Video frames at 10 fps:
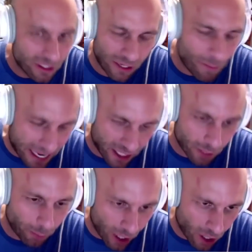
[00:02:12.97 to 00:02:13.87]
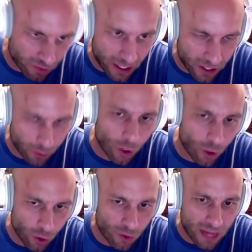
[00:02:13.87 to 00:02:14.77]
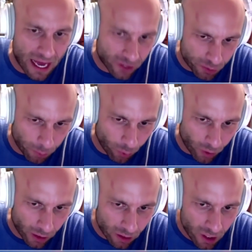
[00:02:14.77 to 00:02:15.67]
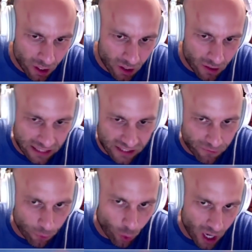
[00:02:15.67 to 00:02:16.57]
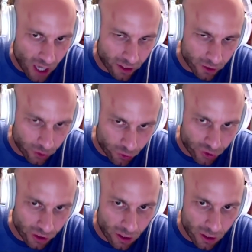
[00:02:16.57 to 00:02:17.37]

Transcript: They're making the playoffs. I mean, I think we all know that at this point. That's a foregone conclusion.